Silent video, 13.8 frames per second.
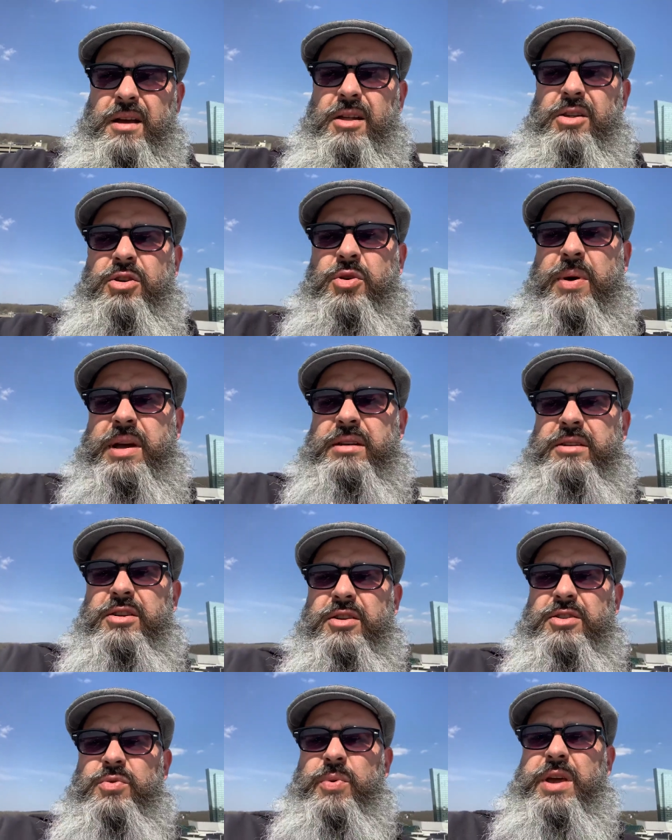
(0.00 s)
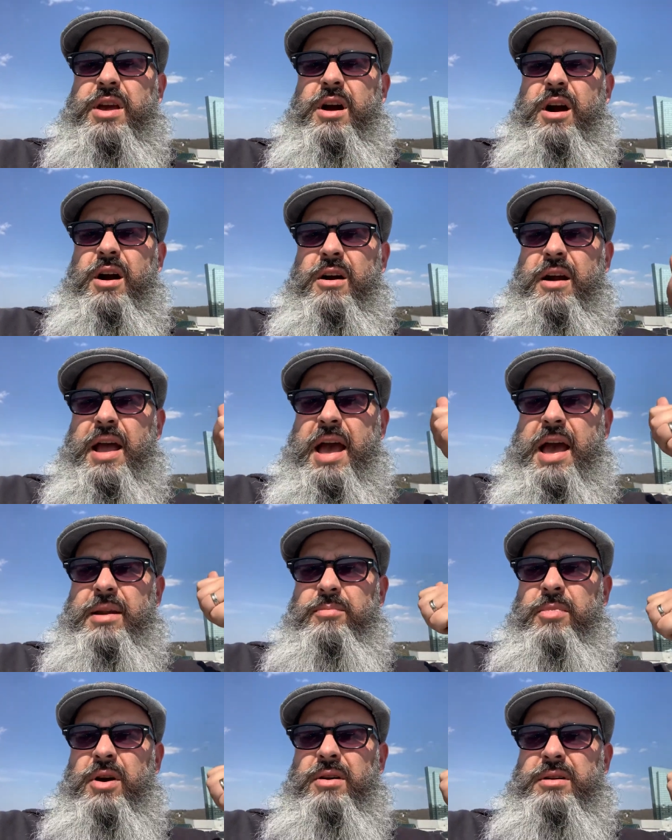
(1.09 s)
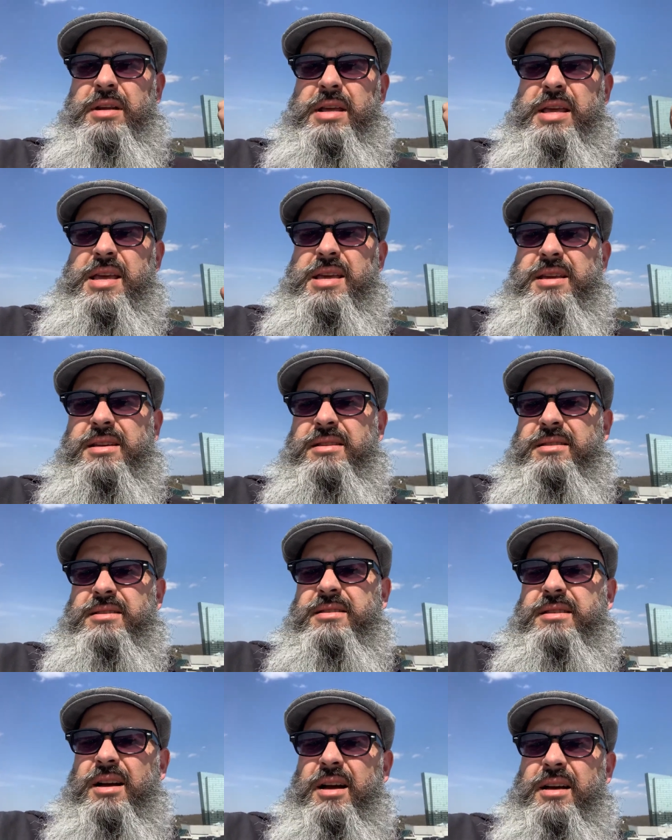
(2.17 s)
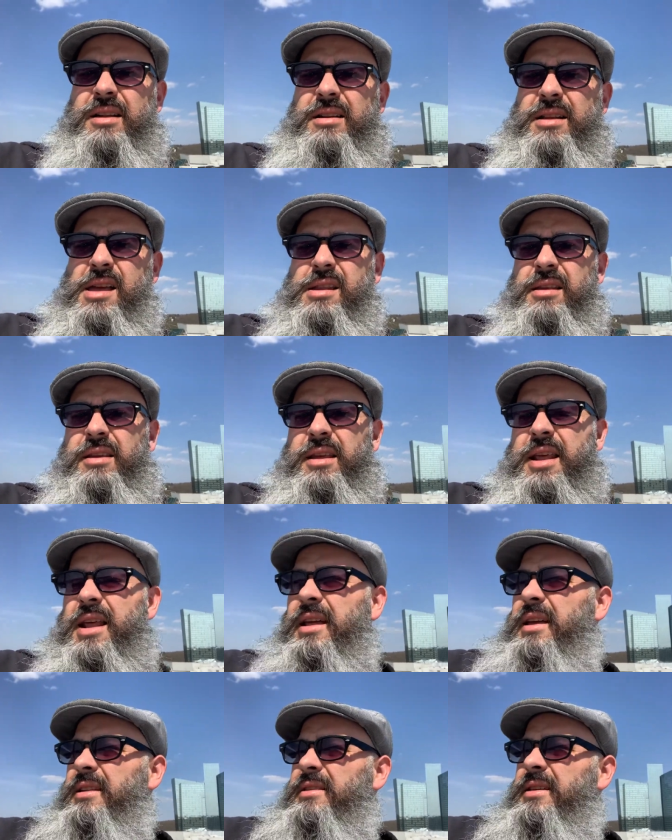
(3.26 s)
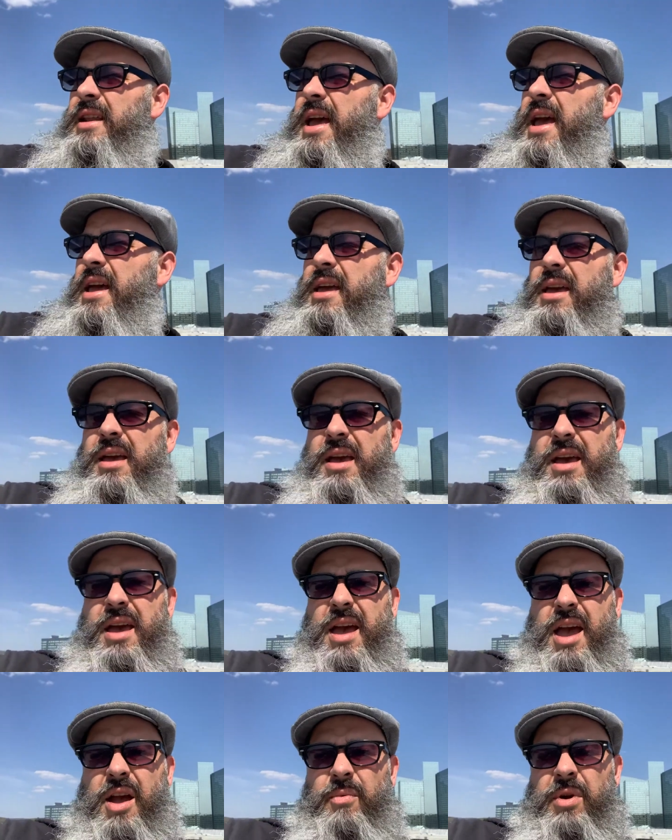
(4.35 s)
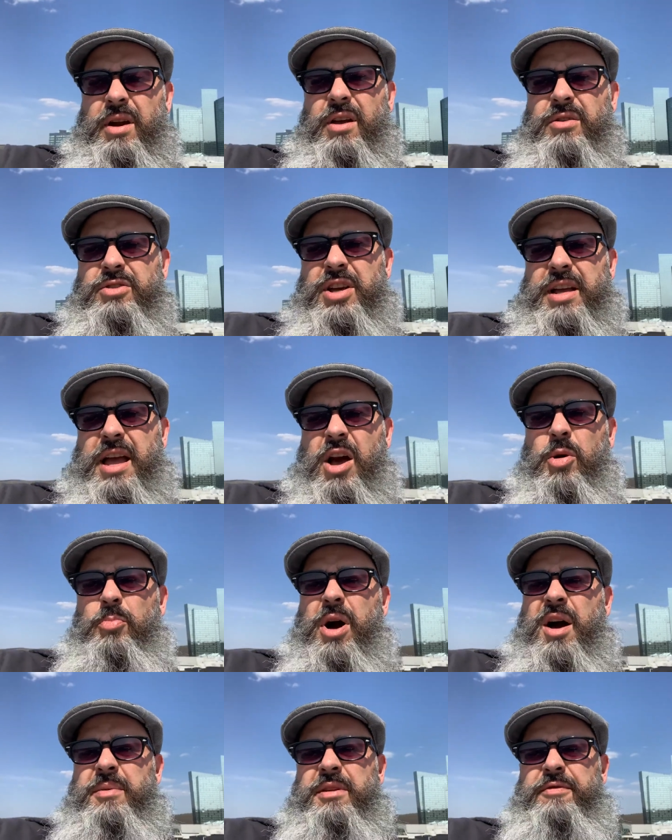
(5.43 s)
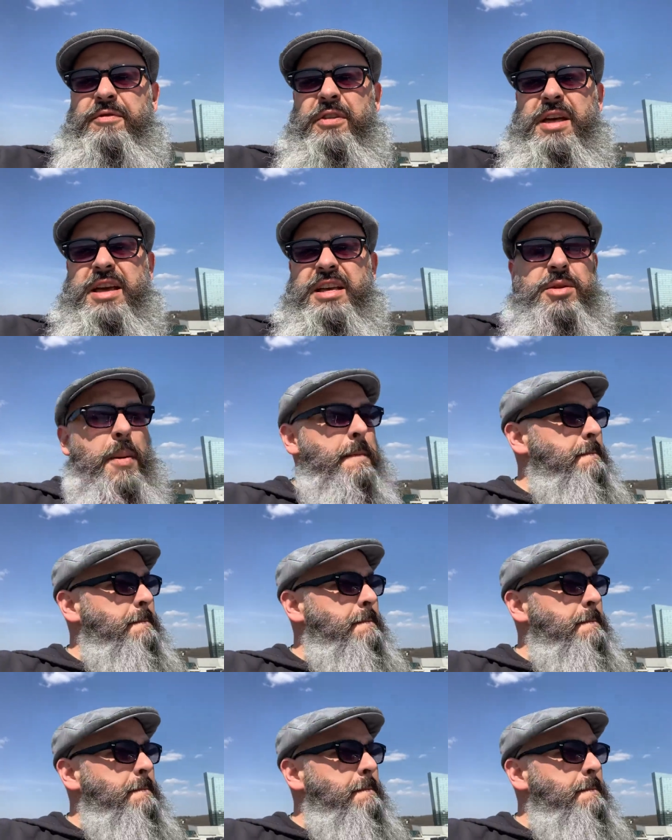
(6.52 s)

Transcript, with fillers: Hello, New Englanders. We are at Mohegan Sun in Connecticut today, and we're gonna go check out Bobby Flay's